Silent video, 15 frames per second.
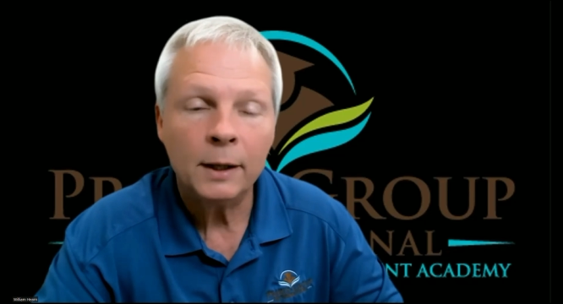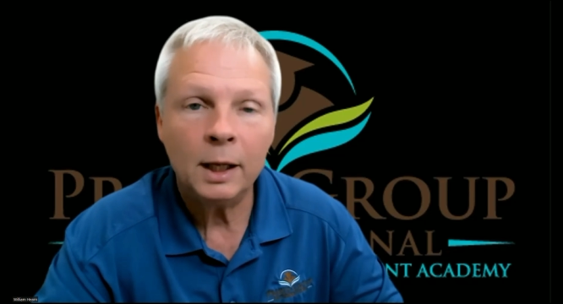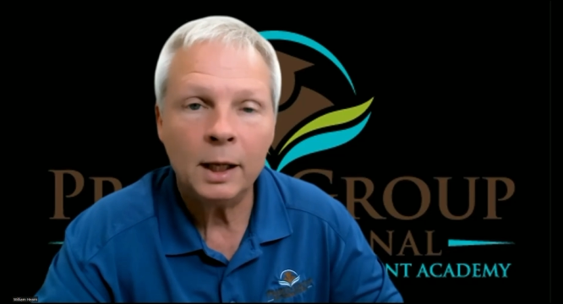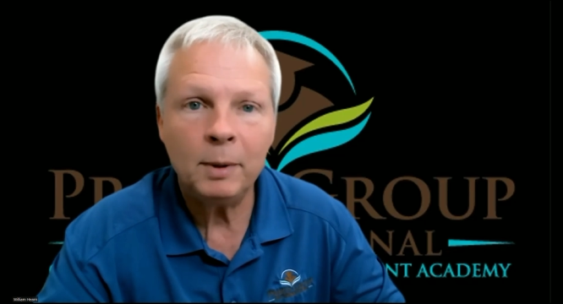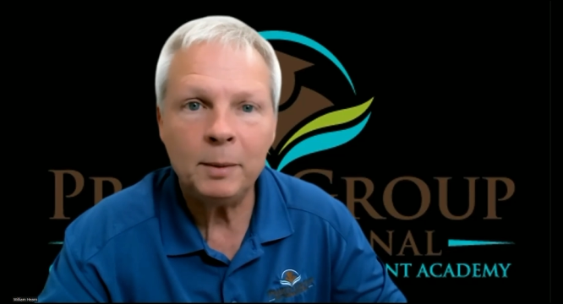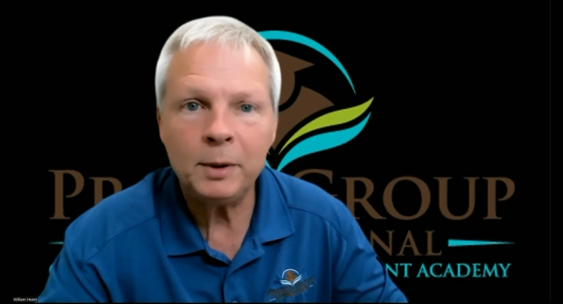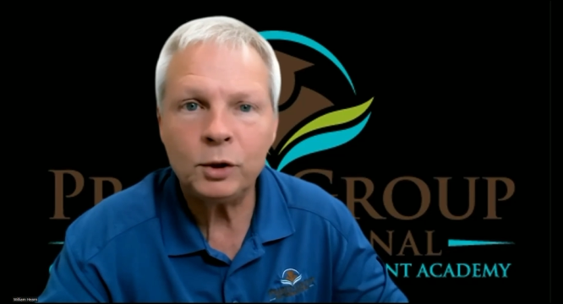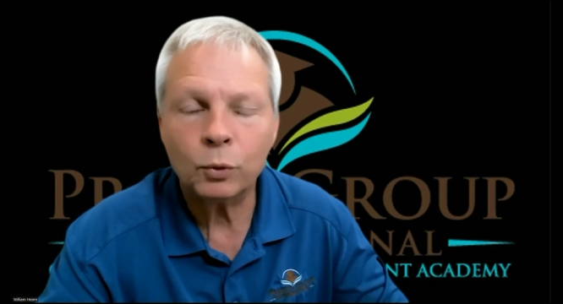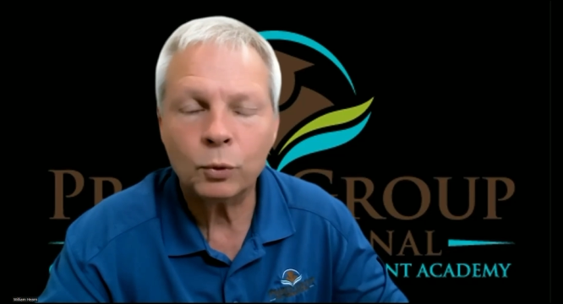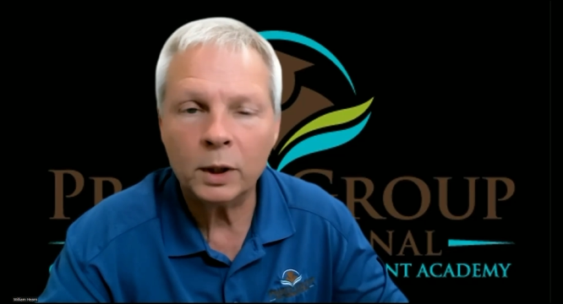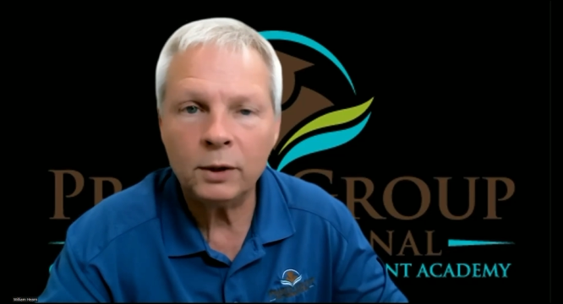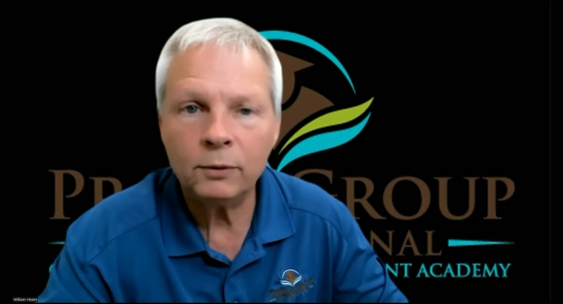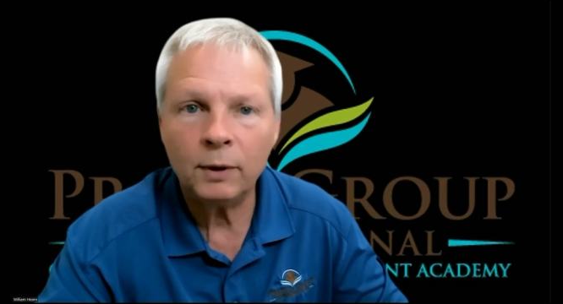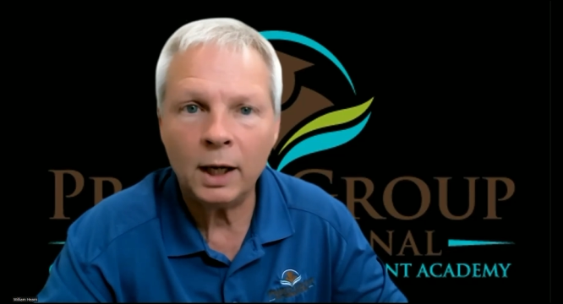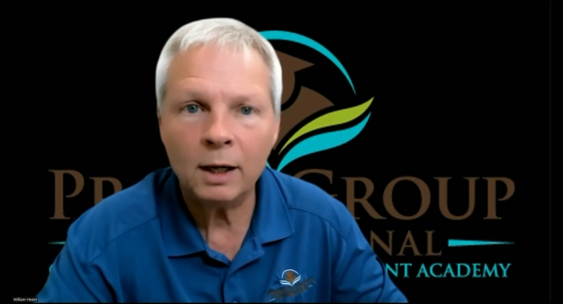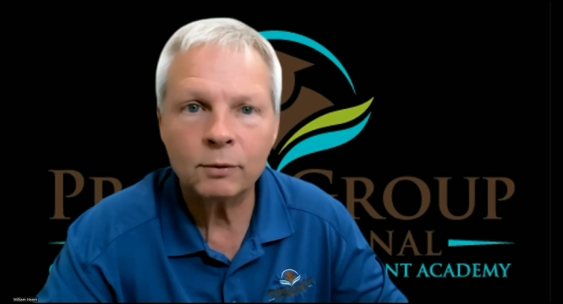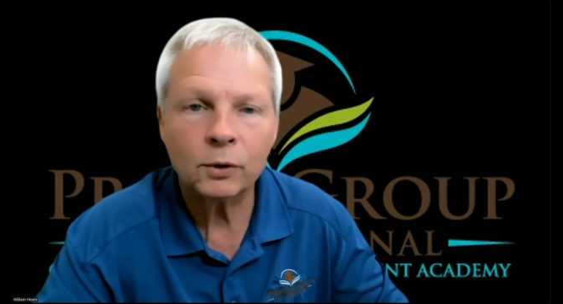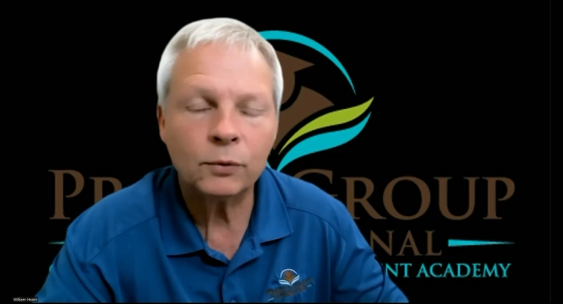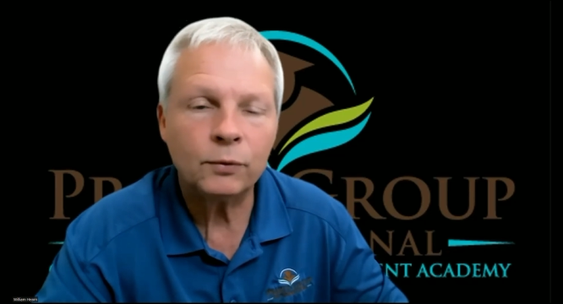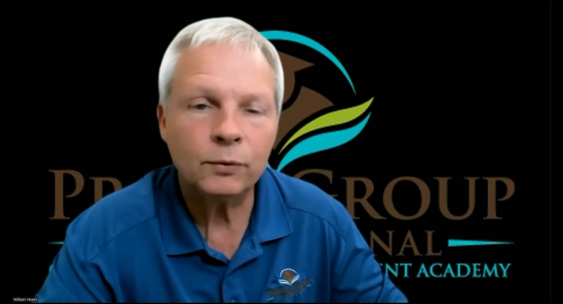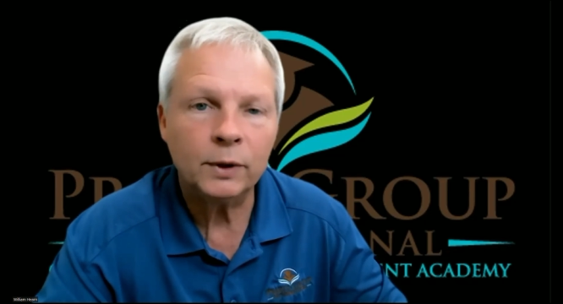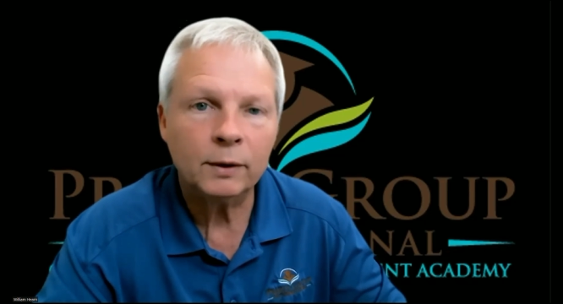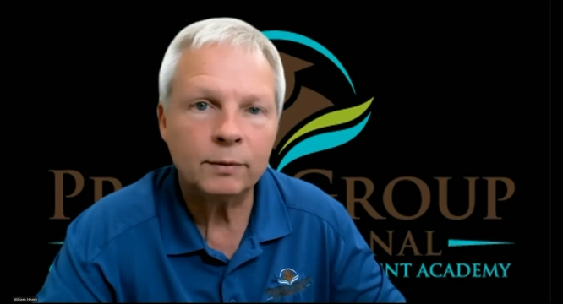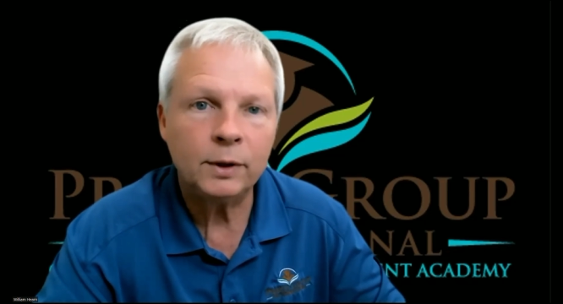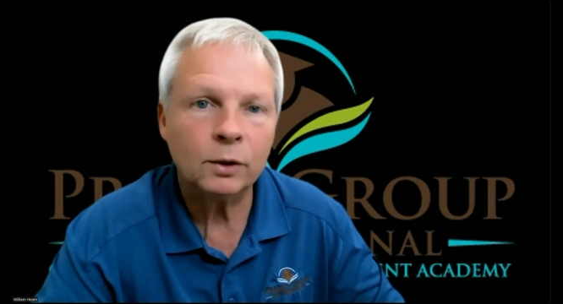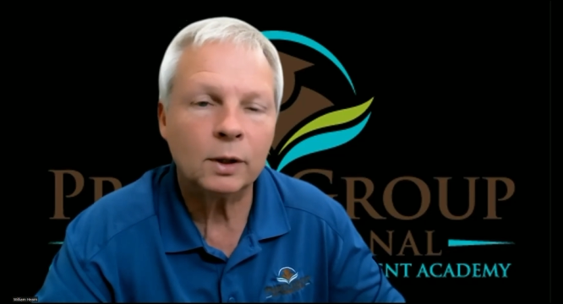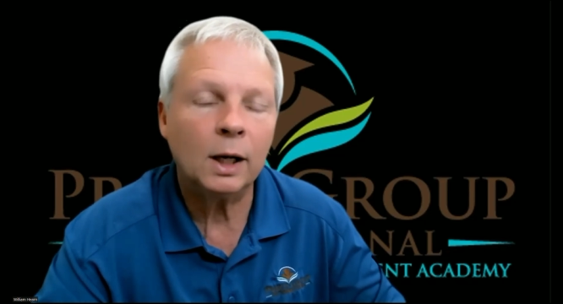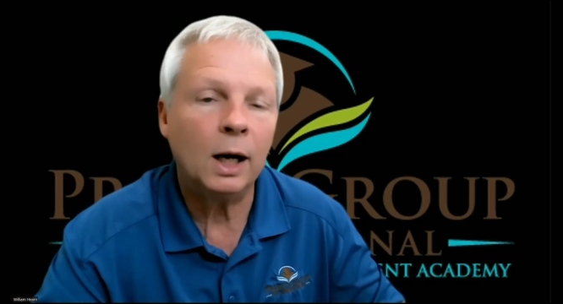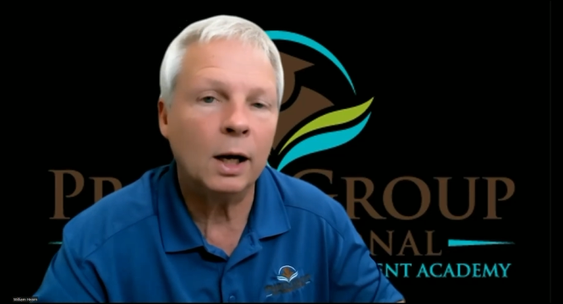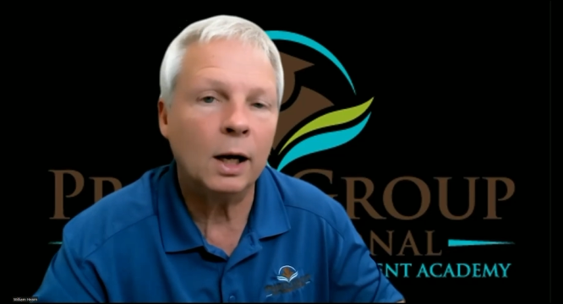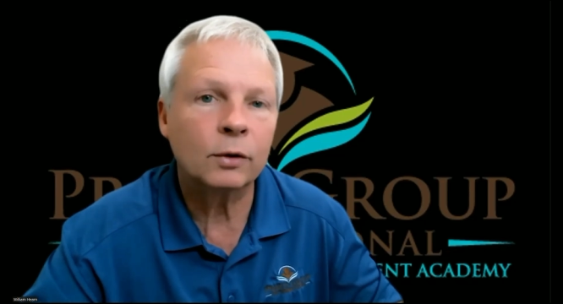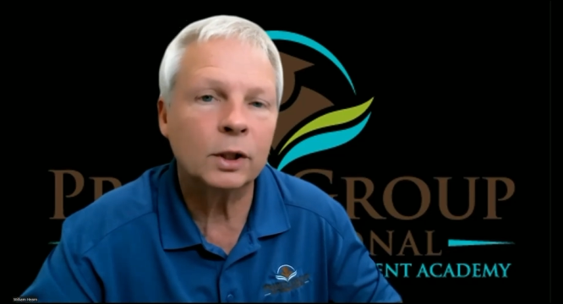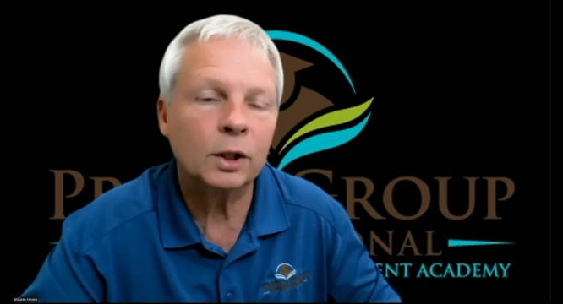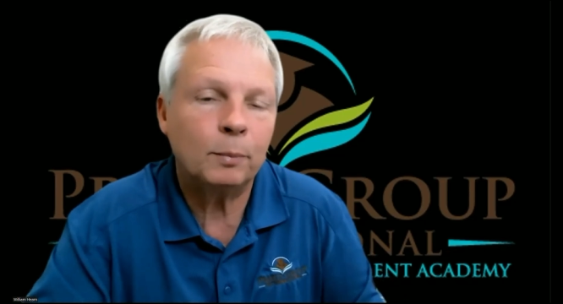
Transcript: that may be 25 or 50 or 100,